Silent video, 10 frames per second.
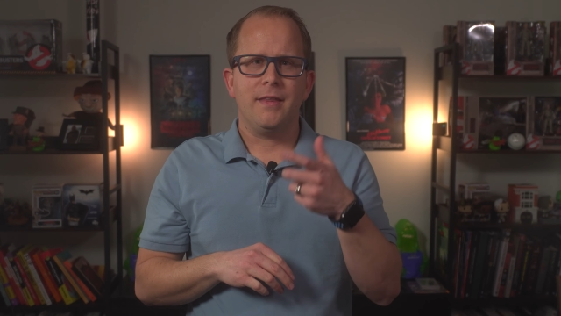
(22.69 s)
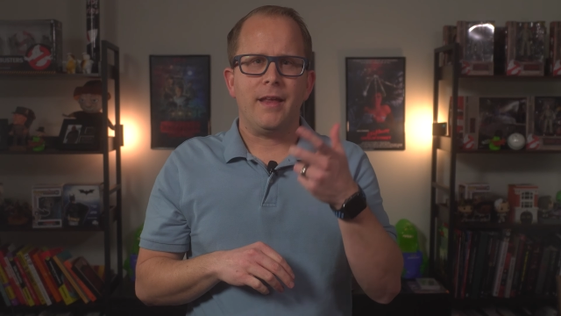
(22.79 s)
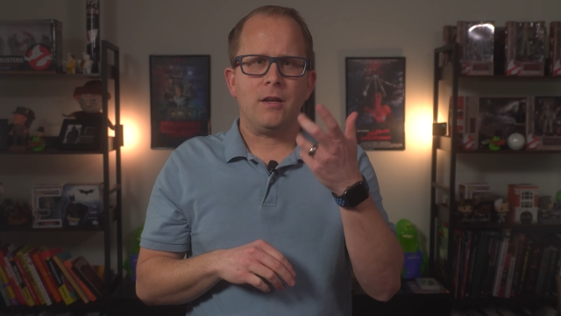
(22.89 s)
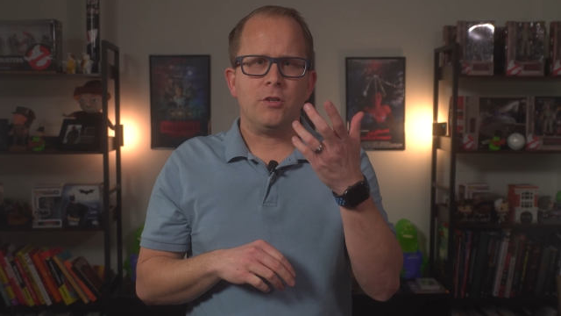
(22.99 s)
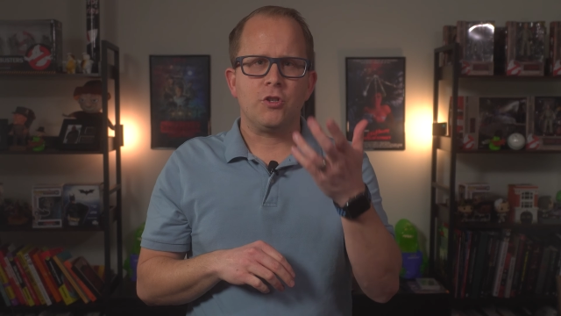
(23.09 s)

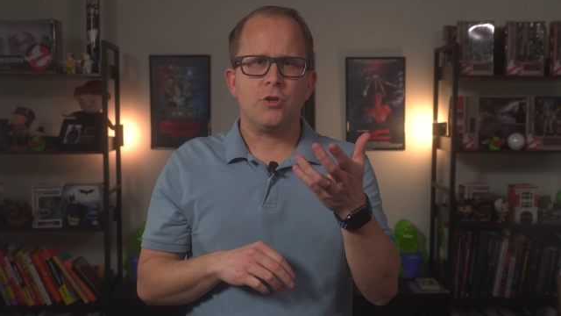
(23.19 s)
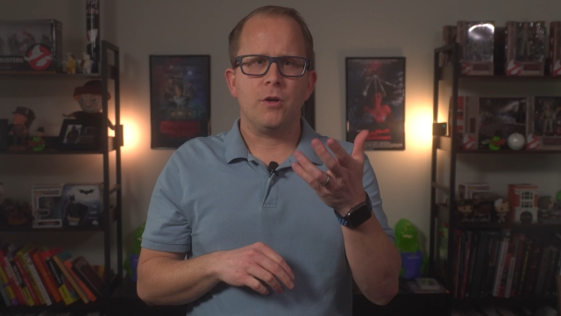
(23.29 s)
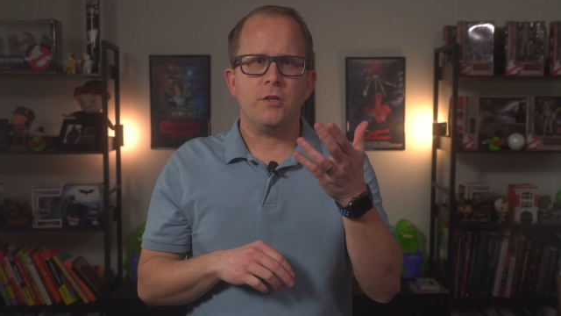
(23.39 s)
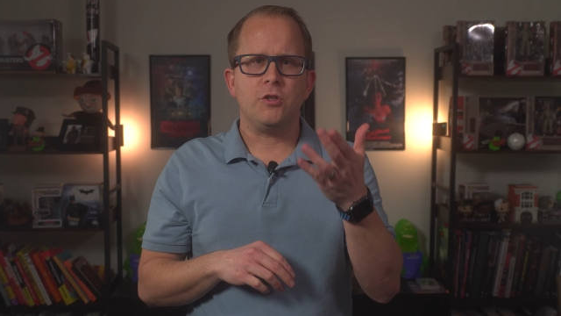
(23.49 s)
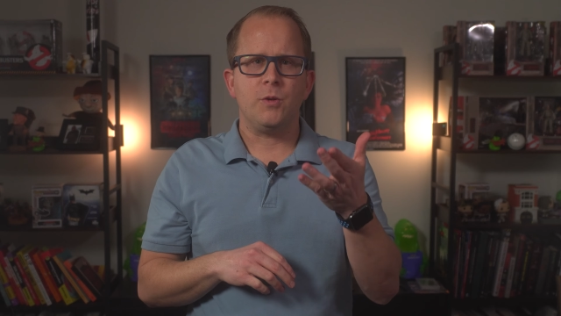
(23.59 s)
that'll
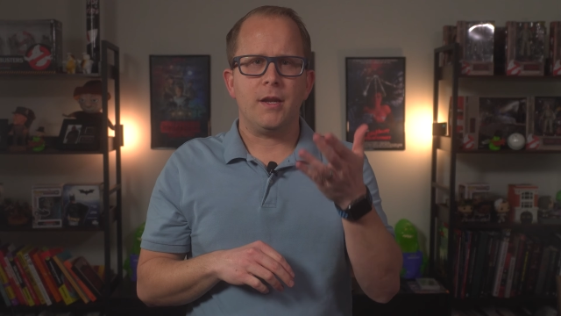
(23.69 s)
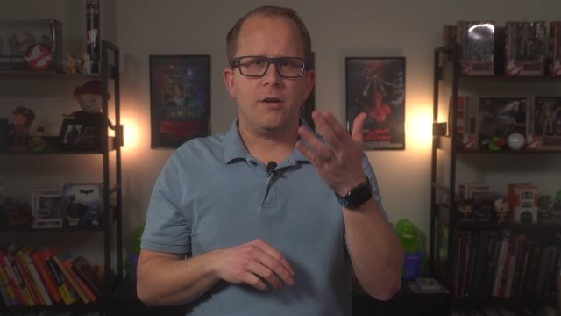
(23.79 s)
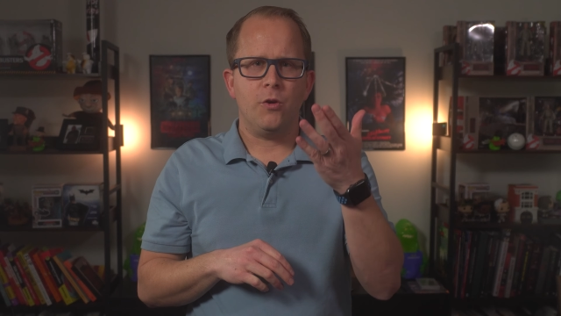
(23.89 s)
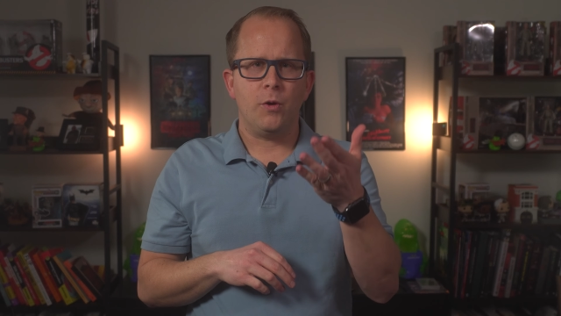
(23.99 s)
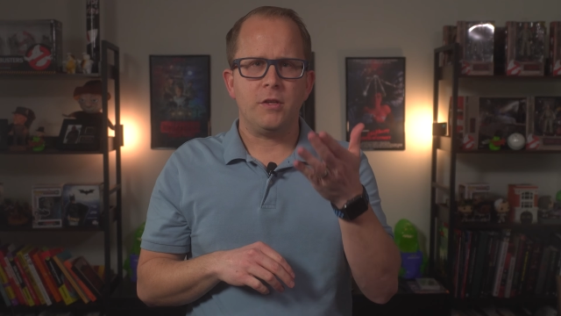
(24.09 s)
ensure that you get a
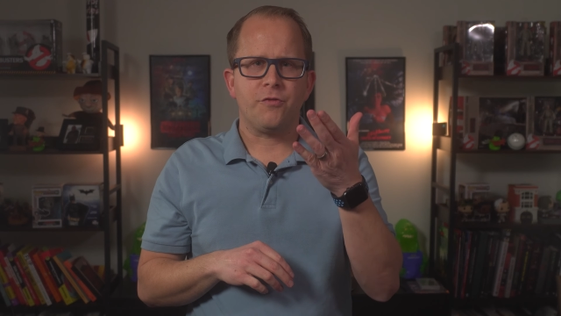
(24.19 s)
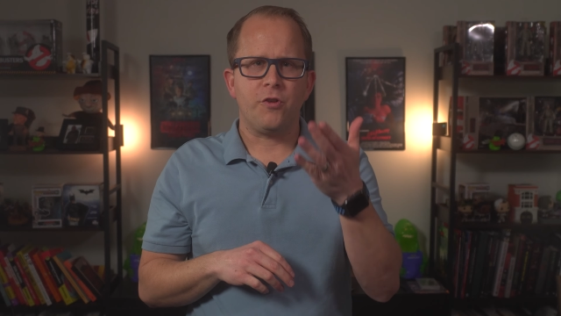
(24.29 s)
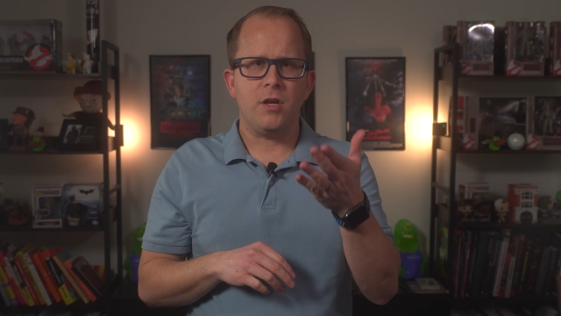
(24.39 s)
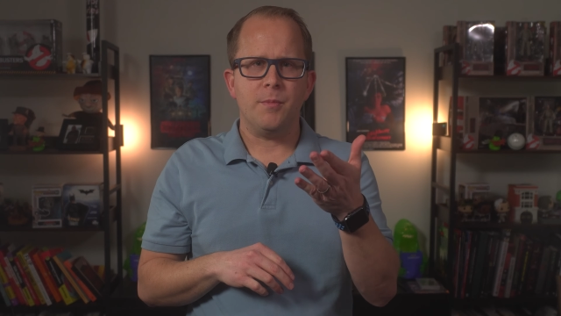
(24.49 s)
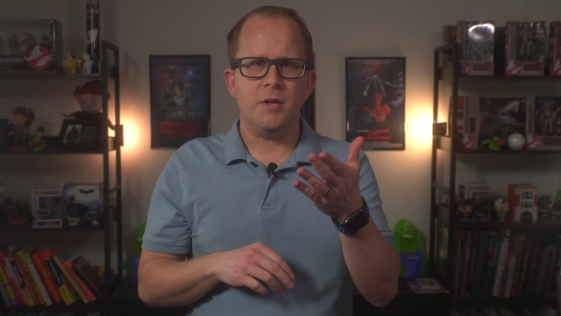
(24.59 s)

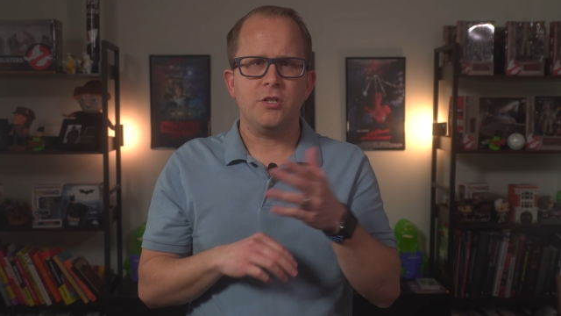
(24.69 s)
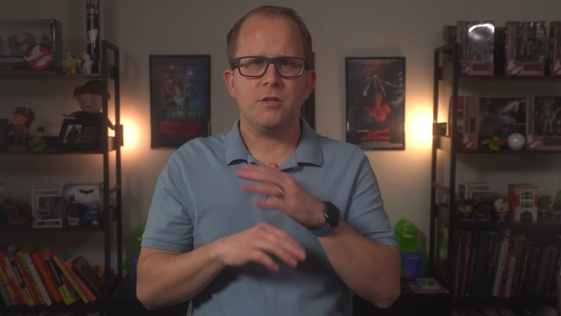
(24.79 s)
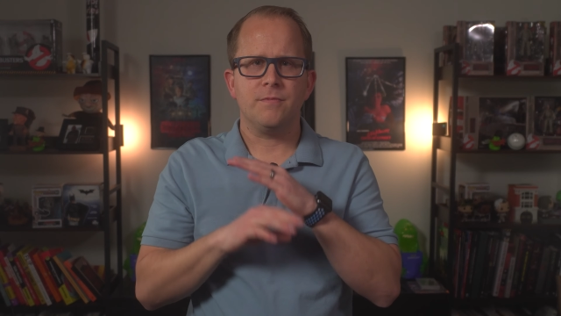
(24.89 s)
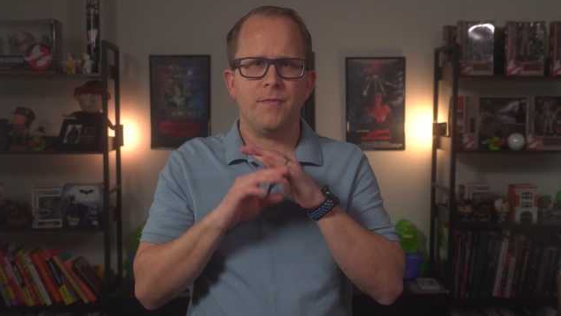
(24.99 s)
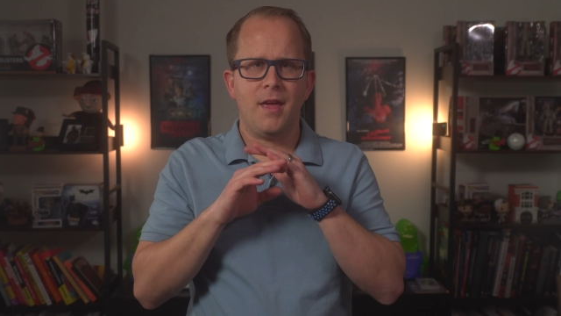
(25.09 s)
noise-free
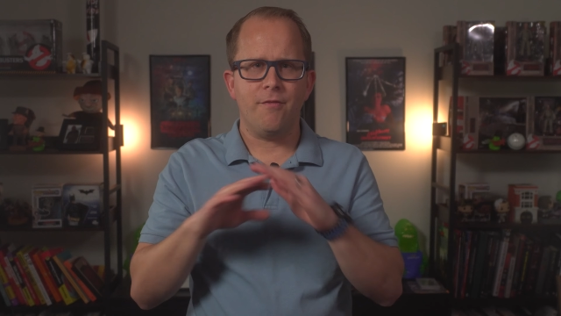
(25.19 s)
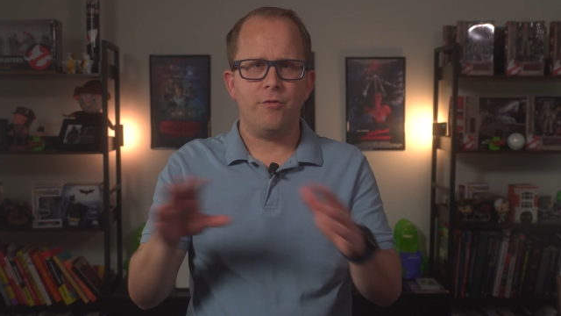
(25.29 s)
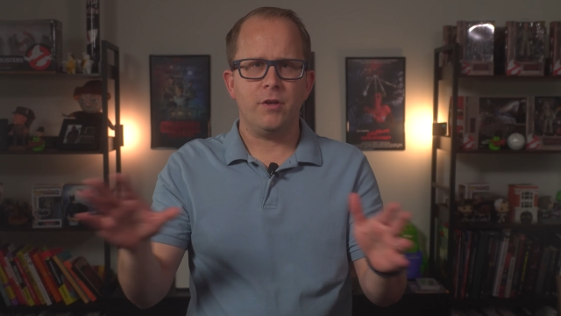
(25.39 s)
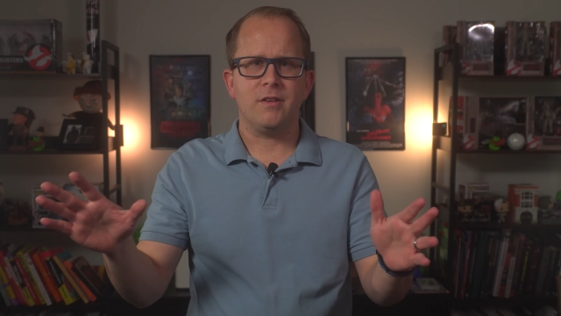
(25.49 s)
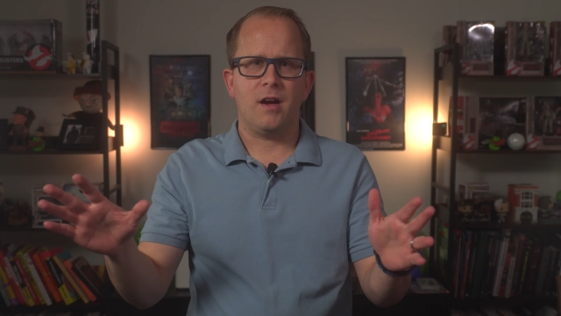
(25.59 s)
image
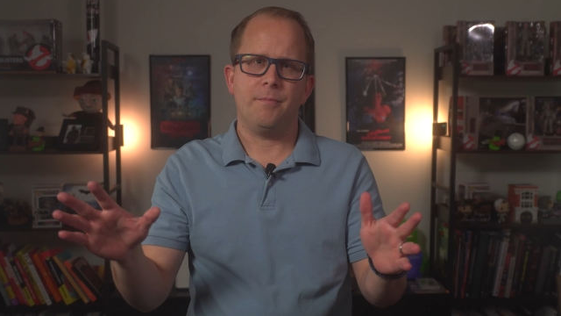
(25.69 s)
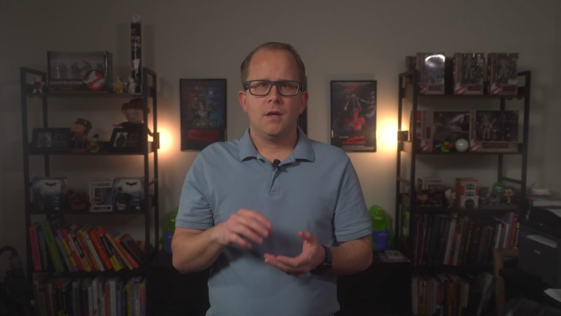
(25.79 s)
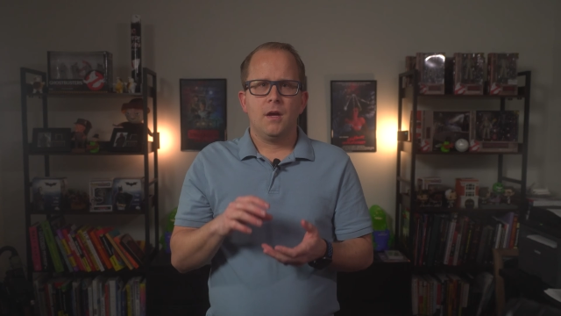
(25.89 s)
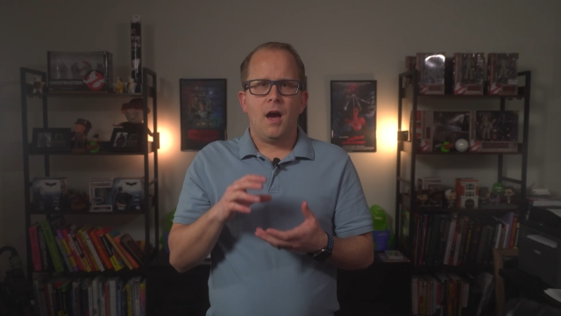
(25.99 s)
every time.